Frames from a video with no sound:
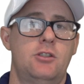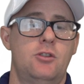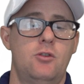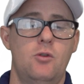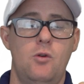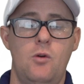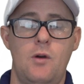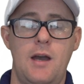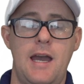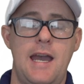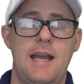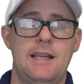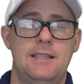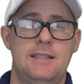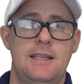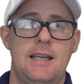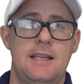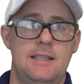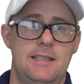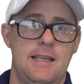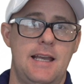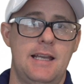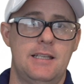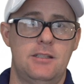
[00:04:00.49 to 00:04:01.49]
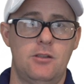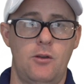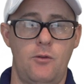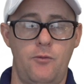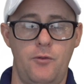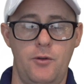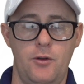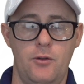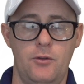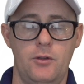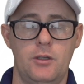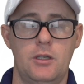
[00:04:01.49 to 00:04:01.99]
score, SSS
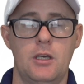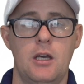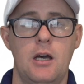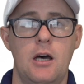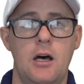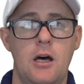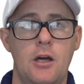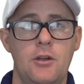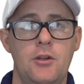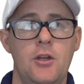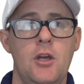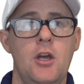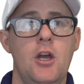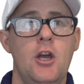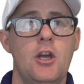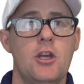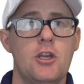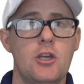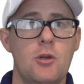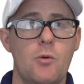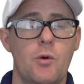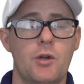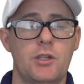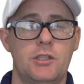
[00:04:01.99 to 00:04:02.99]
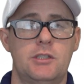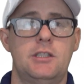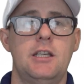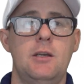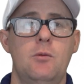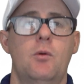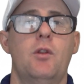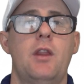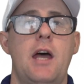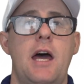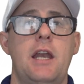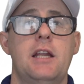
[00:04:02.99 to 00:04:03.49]
often on the card. You want to
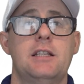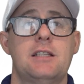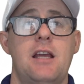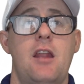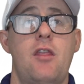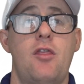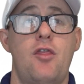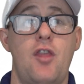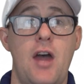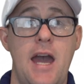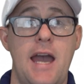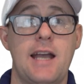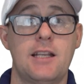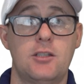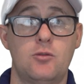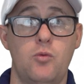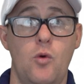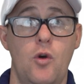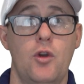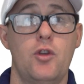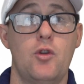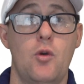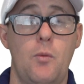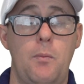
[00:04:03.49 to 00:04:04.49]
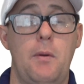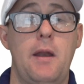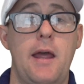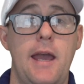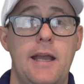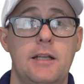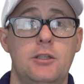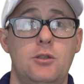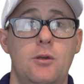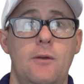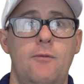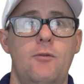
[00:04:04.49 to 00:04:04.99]
see what that is, and that's what you're
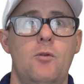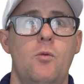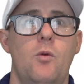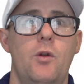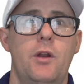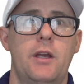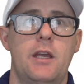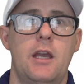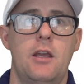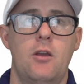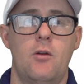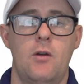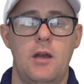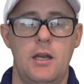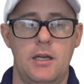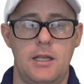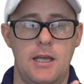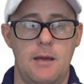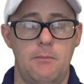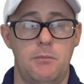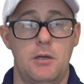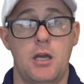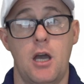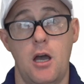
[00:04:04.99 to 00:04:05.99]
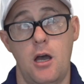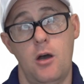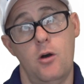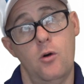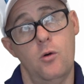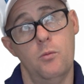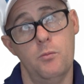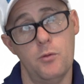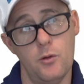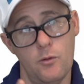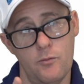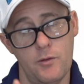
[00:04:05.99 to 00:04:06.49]
playing to if you want to get your handicap cut
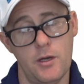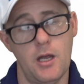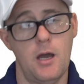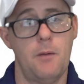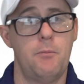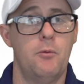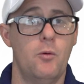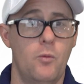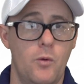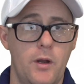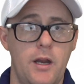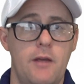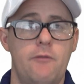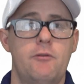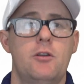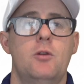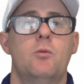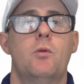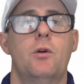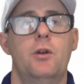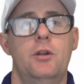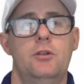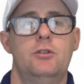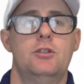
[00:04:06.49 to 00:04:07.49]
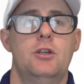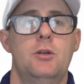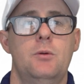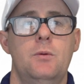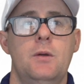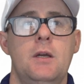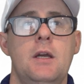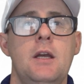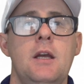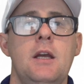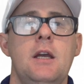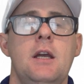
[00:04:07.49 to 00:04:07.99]
or move it up or whatever you want to do.
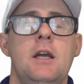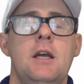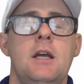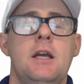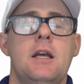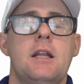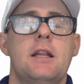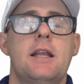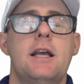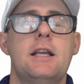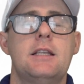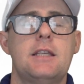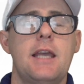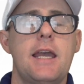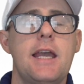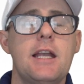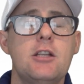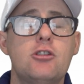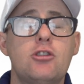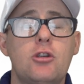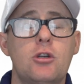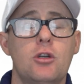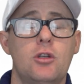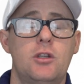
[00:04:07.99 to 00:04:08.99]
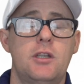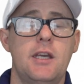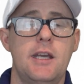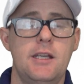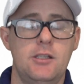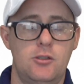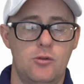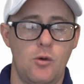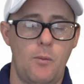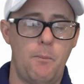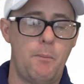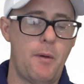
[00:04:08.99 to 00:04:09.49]
There's intricate
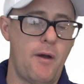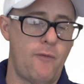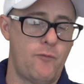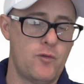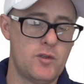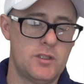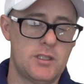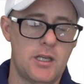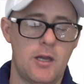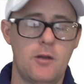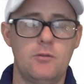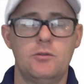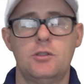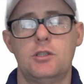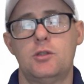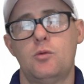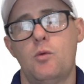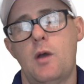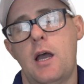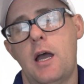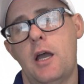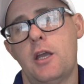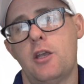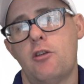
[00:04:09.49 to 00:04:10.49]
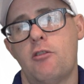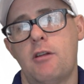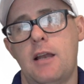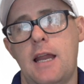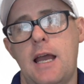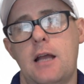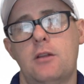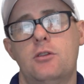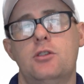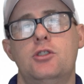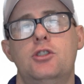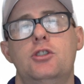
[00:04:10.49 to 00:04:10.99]
things called buffer zones as well. You're
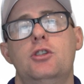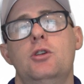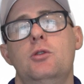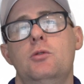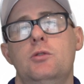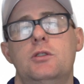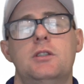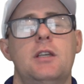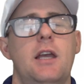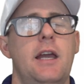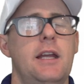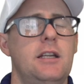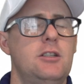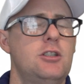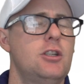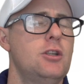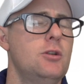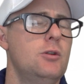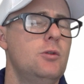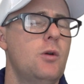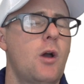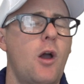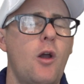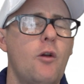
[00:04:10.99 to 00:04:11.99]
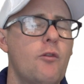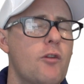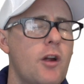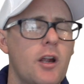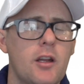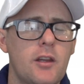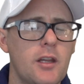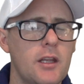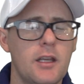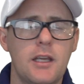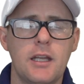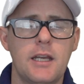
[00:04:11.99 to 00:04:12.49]
allowed to shoot, say, 2 over,
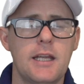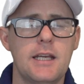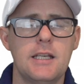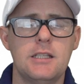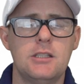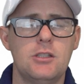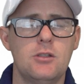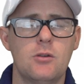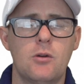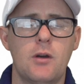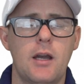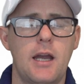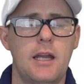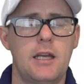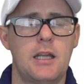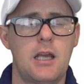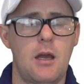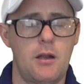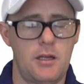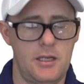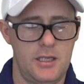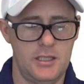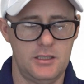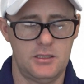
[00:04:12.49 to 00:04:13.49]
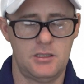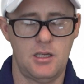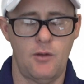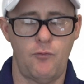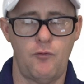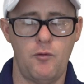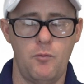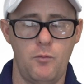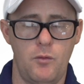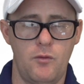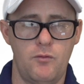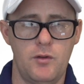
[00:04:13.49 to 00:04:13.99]
I think it is. Your handicap, I think it's
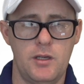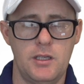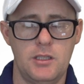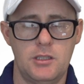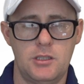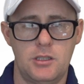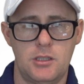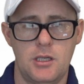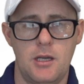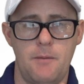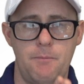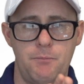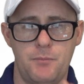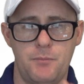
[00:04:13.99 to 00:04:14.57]
different with each